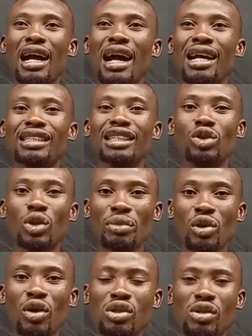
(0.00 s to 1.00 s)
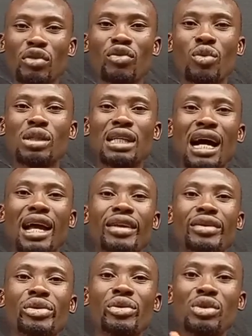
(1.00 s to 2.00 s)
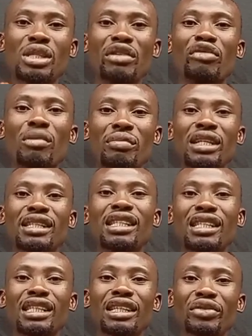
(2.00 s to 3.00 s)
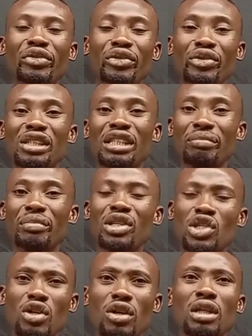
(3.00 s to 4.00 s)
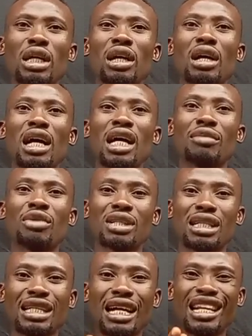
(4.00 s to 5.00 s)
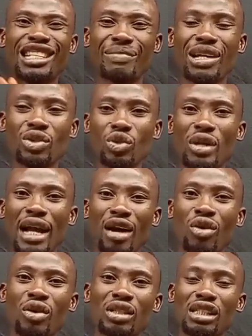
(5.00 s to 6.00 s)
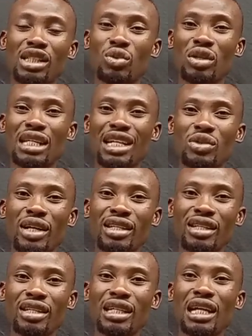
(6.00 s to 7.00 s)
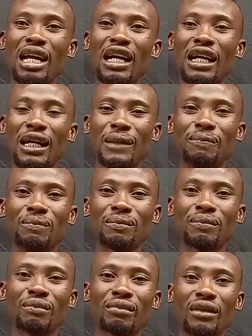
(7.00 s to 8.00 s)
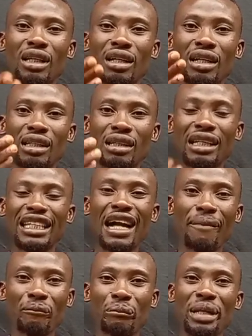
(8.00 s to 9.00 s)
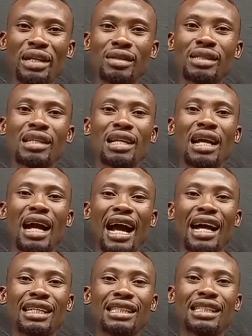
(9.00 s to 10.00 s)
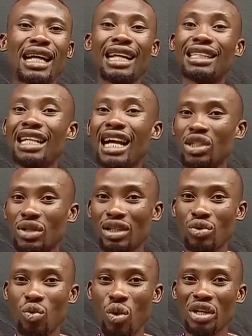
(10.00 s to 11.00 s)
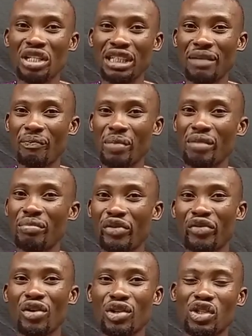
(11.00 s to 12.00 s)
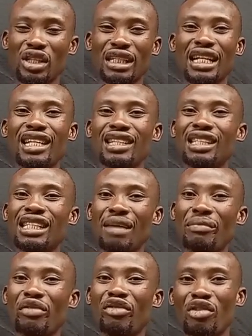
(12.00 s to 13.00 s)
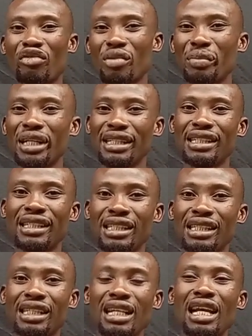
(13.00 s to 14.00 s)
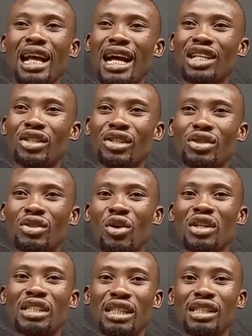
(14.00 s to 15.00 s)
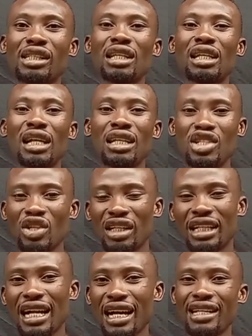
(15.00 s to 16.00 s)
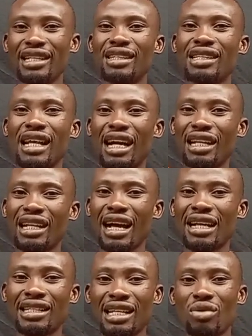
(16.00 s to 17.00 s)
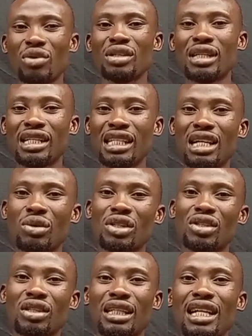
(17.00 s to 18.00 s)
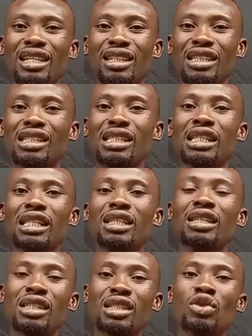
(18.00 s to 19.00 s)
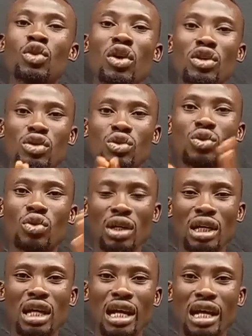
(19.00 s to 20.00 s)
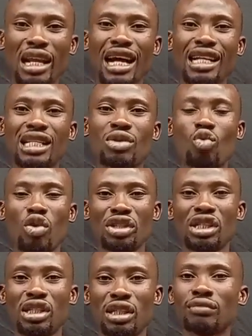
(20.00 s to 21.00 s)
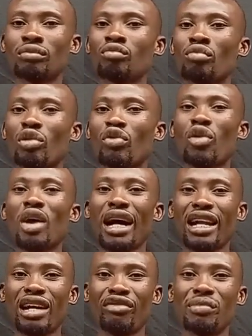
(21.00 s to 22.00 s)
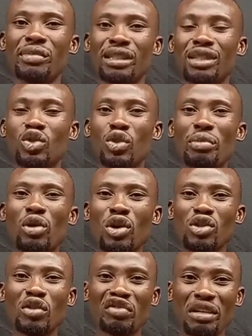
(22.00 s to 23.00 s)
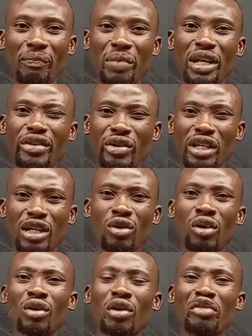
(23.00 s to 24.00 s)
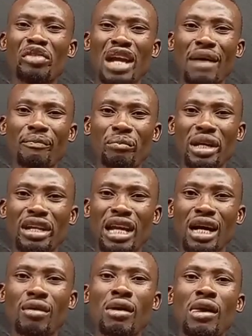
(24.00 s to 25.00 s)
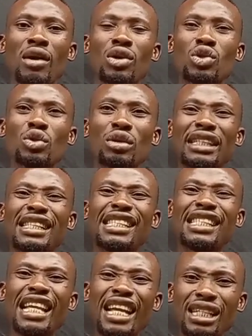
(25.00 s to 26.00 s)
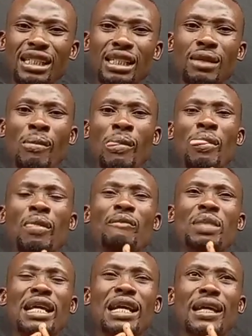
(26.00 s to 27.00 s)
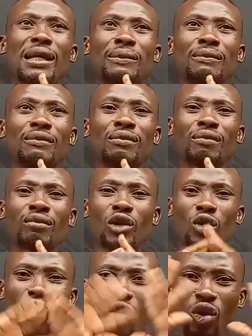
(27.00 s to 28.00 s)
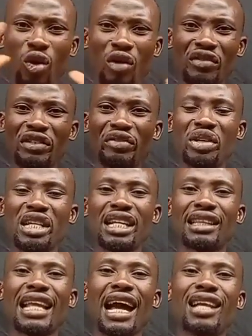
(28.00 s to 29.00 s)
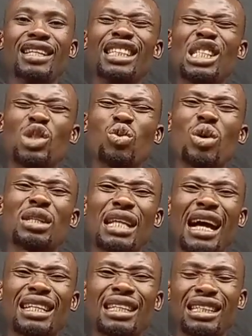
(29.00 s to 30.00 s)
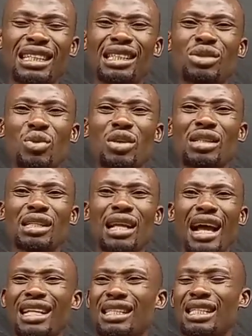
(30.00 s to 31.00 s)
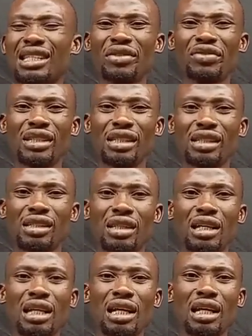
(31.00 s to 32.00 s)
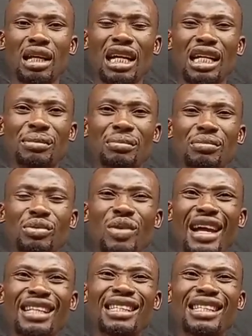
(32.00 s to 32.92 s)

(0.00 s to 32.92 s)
And because of what I use in formulating the food, the mixture, just as I explained to you, it was actually yam peels, and I didn't actually wash the peel before sun drying it and before formulating it. I just got it, sun dry it, and as I was sun drying it till it got to a large quantity before I now formulated. So because of the peel, the color of yam peel now, so it changed the color of the feed entirely. It was as if it's will I